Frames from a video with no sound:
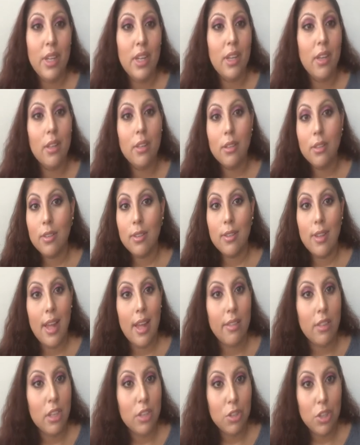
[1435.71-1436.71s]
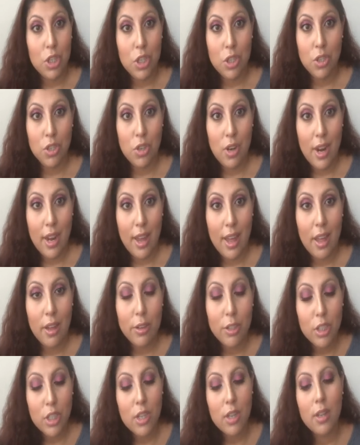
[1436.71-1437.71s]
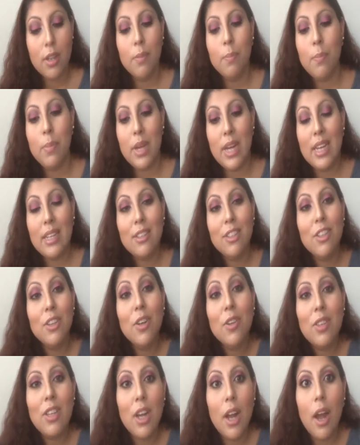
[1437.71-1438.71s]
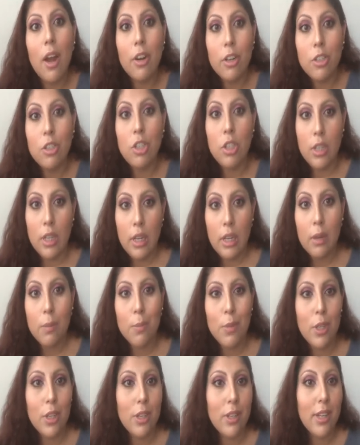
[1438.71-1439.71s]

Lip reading: but other than that, they'll just dry out. But you know, they are cheap.